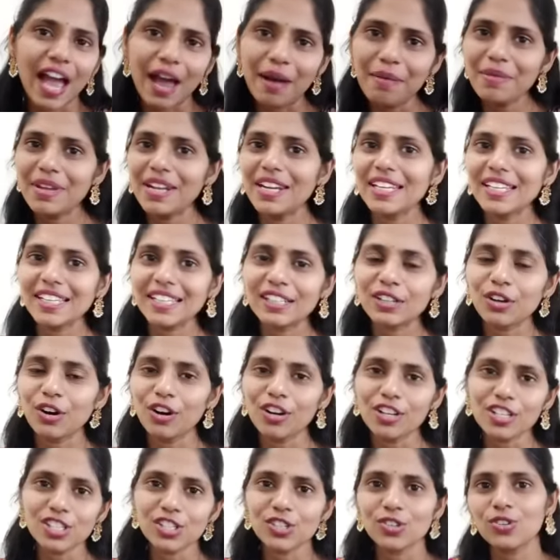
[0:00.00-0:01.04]
American
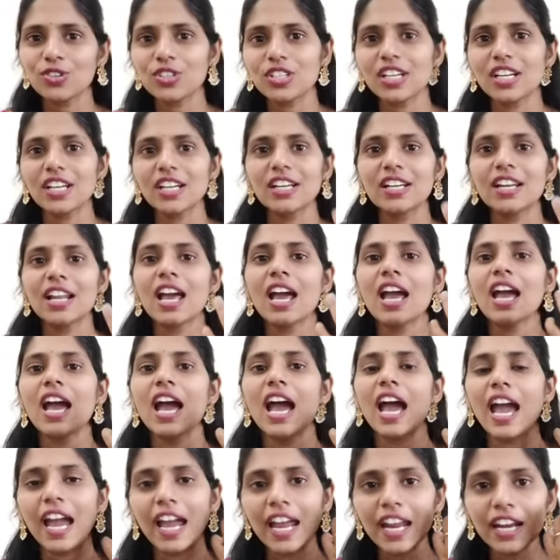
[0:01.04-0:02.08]
constitution
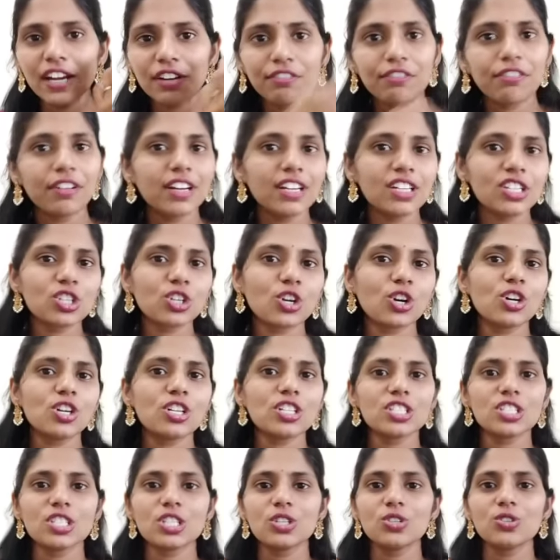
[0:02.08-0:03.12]
and French
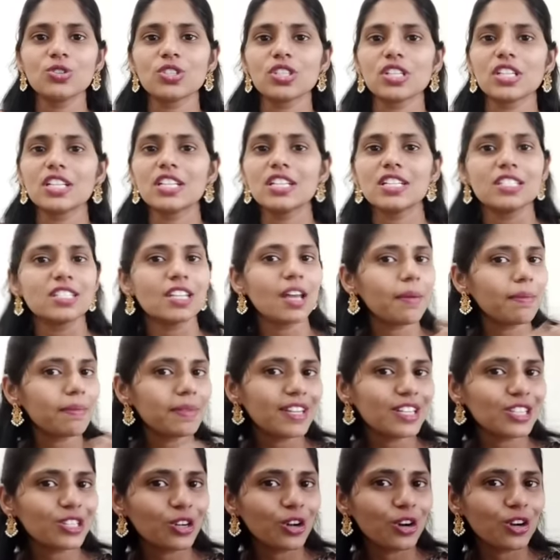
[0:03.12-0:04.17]
constitution,
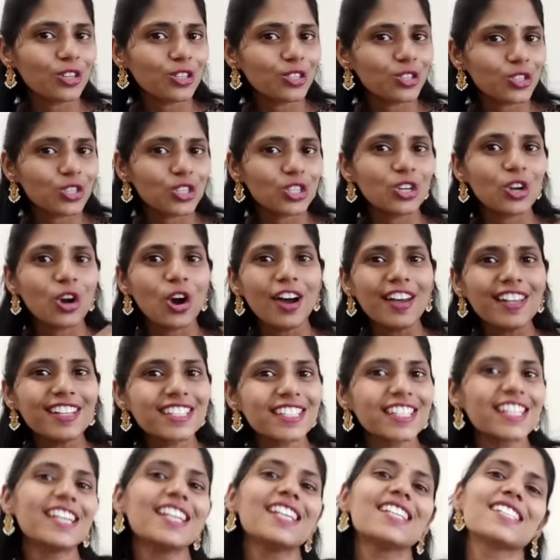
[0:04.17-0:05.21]
Japanese constitution,
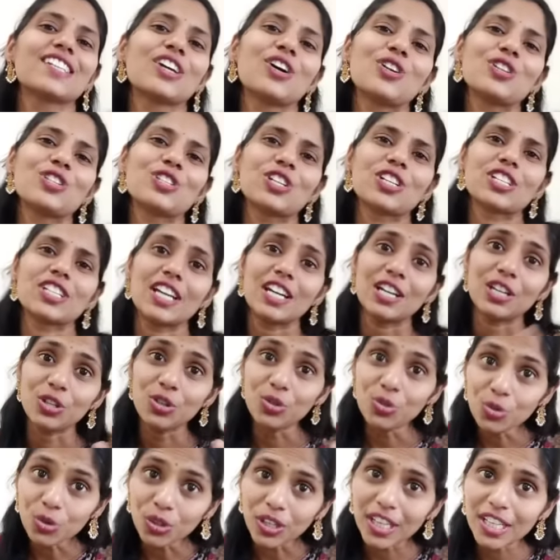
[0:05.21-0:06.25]
Australia's constitution
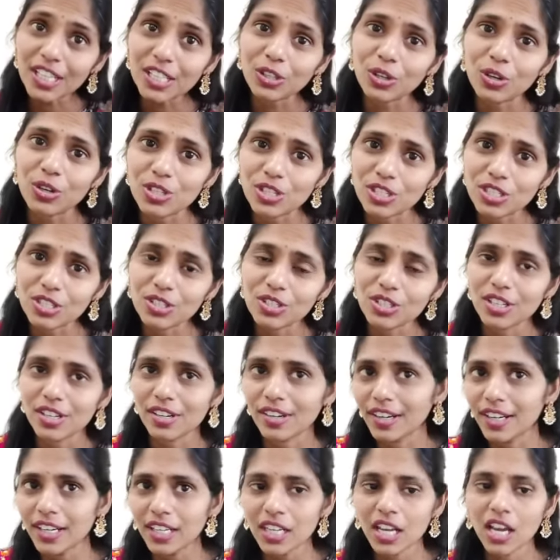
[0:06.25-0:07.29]
and UK
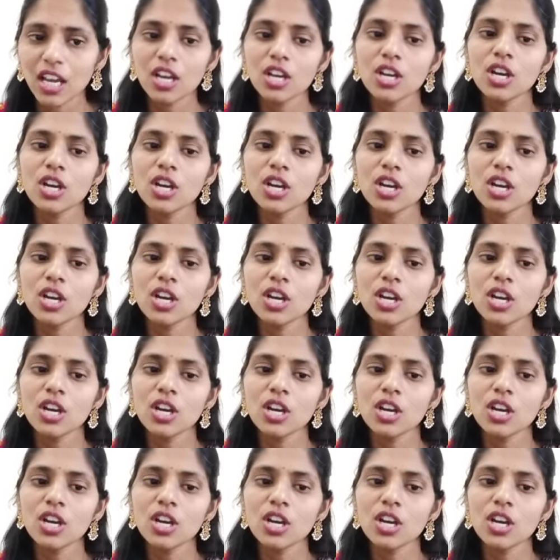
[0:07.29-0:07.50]
constitution, right?